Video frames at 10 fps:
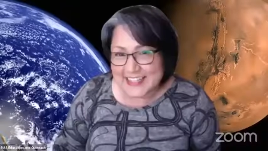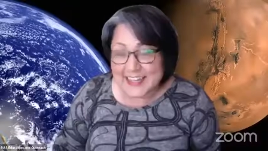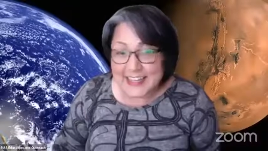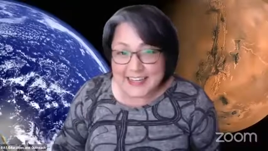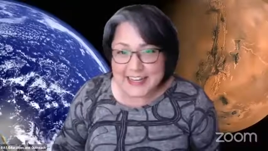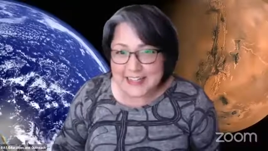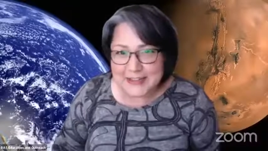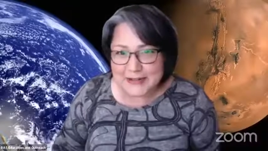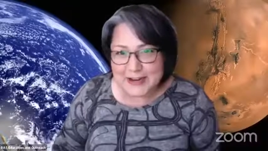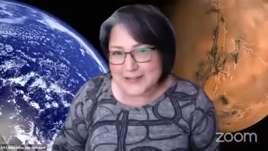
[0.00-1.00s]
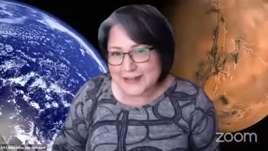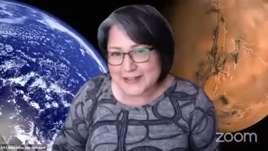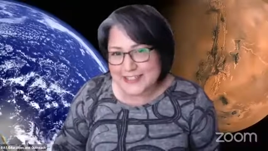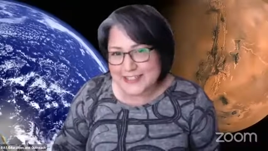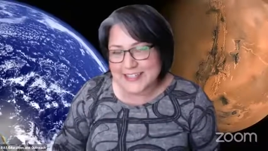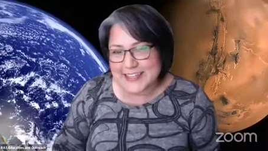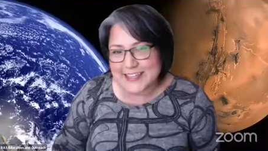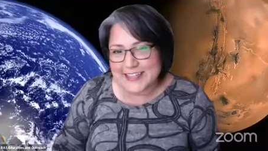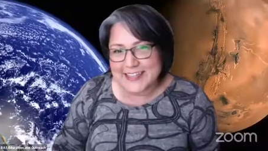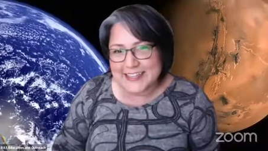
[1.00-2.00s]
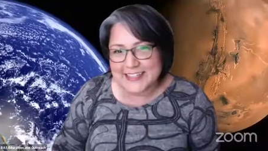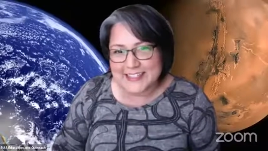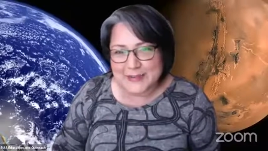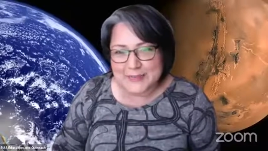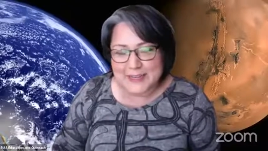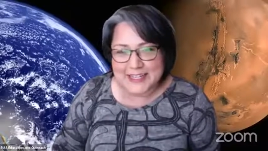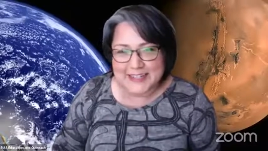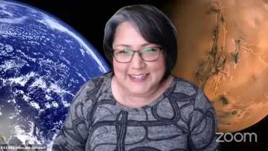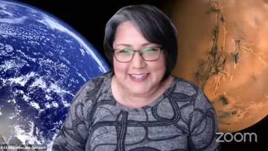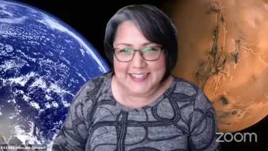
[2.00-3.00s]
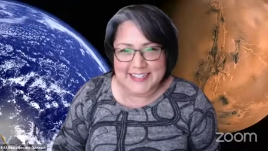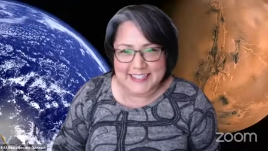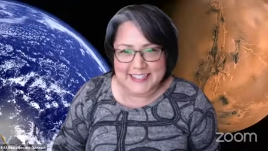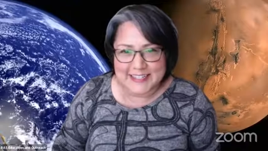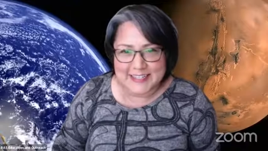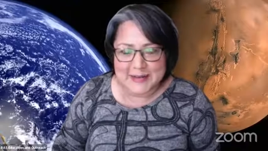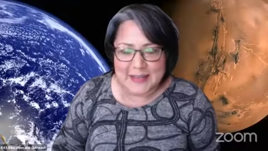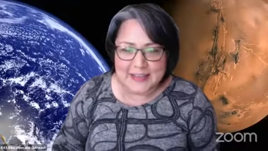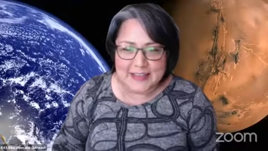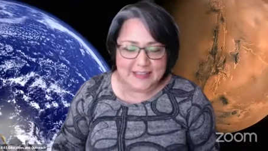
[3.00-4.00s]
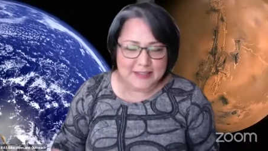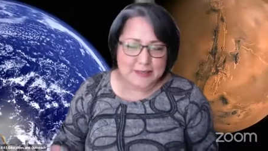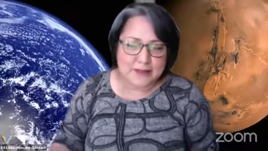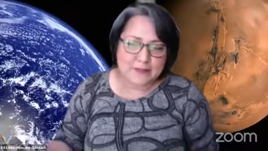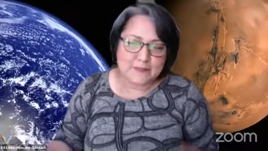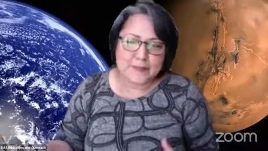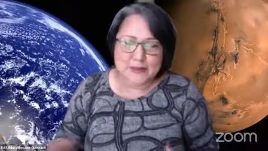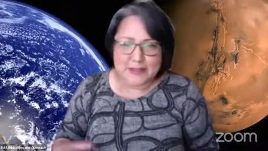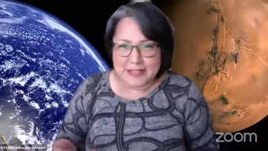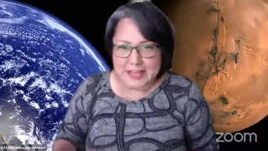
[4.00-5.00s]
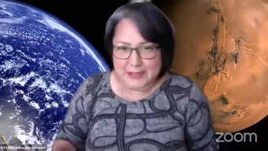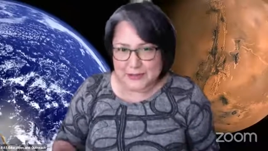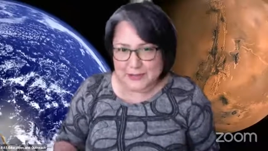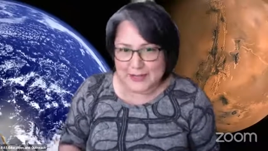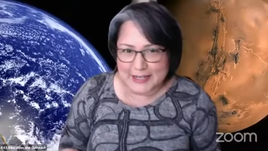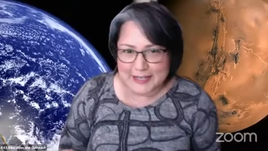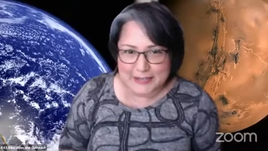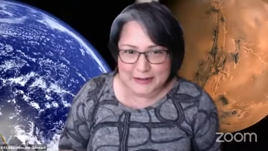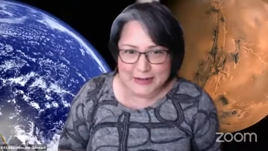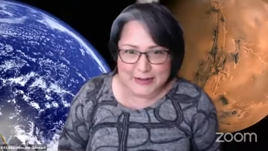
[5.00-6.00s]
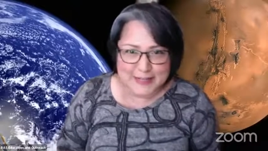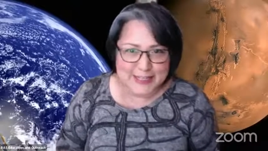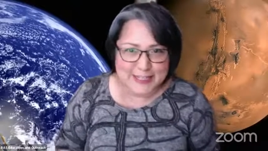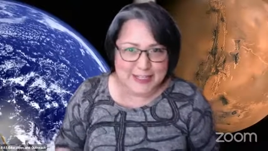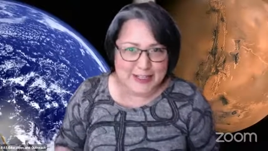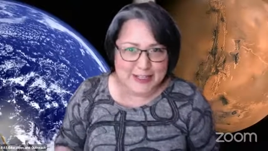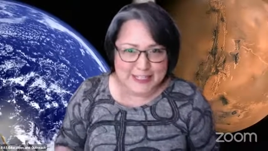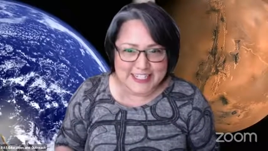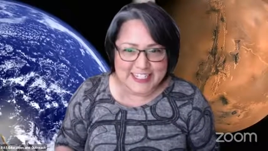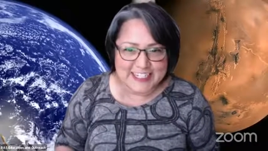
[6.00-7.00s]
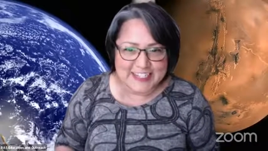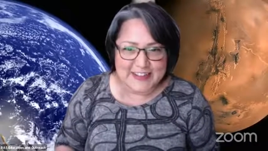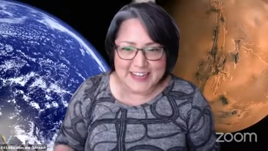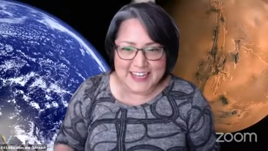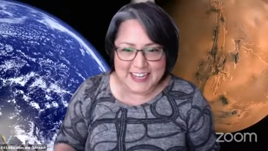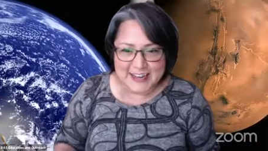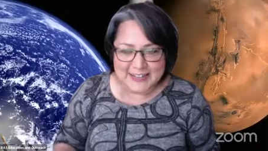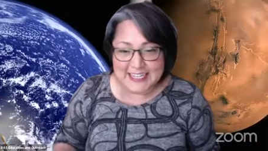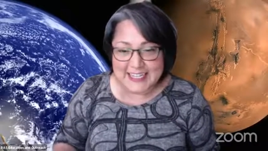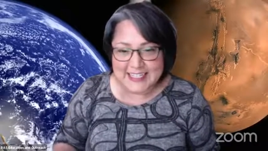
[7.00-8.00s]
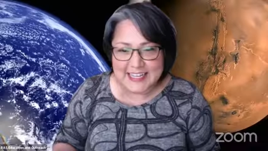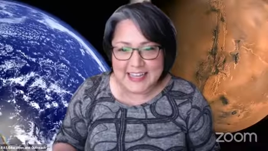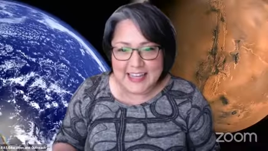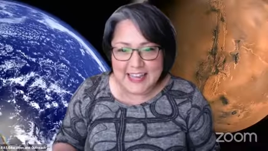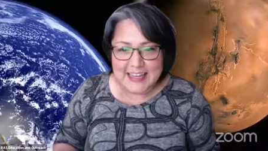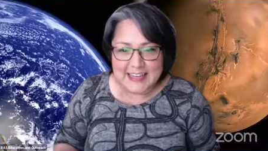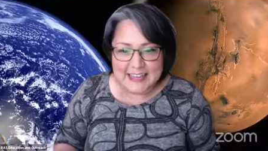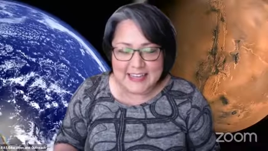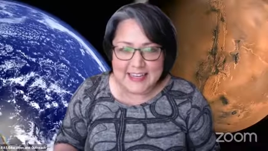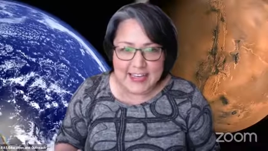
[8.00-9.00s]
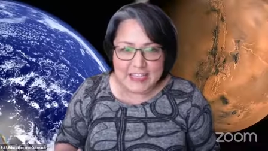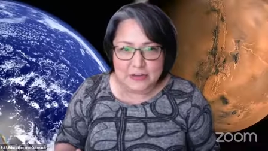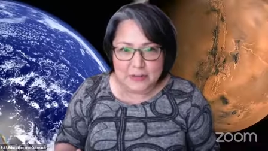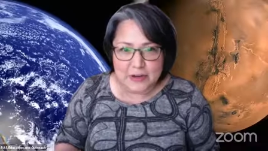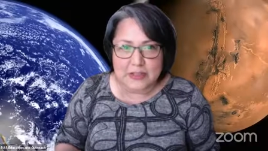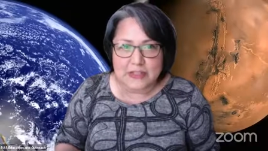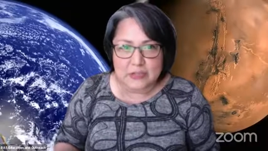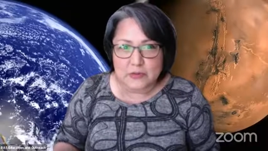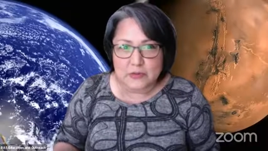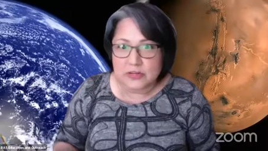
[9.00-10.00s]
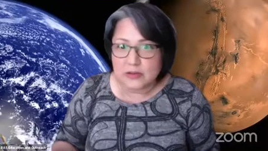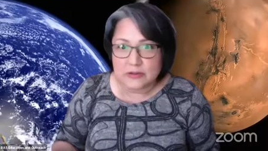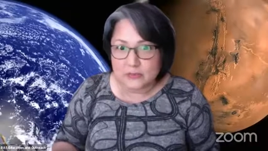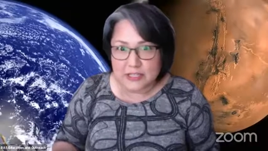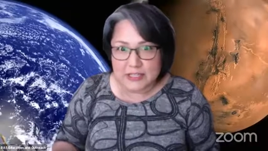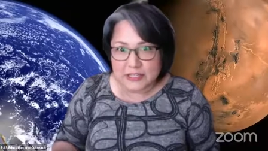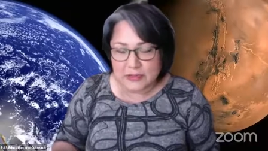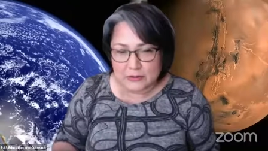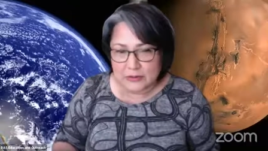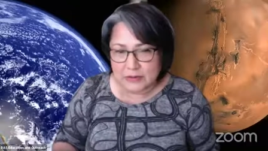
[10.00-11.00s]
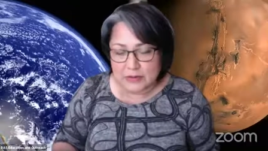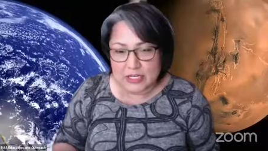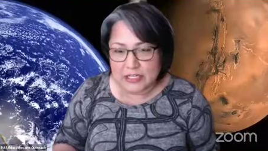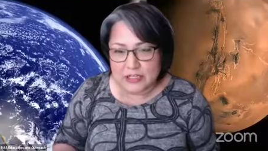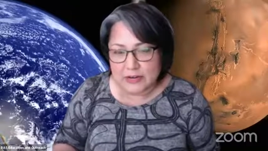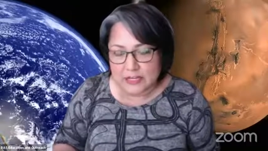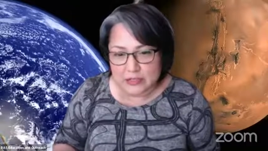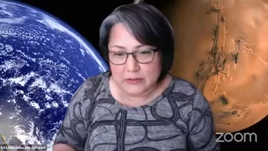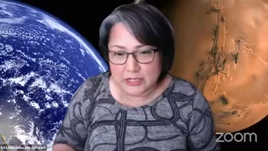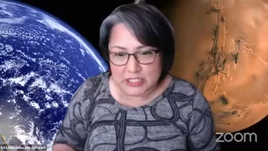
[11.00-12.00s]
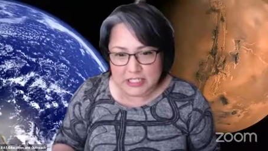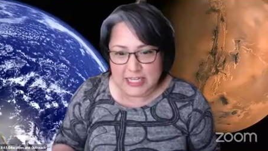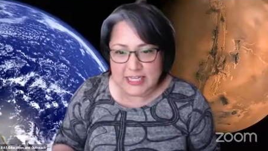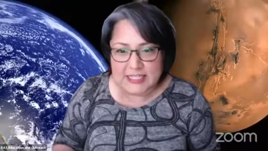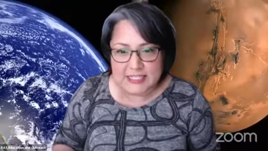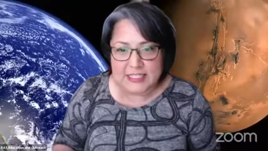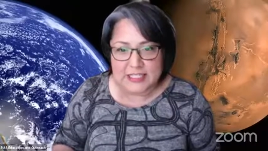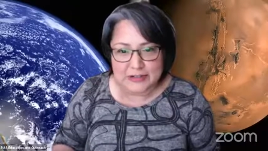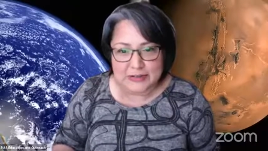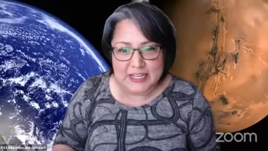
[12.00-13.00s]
and astronomers and so planetary scientists. And they sort of blur the line between astronomy and geology and all that nowadays. And I think astrobiology is one of those really you can integrate so much science into.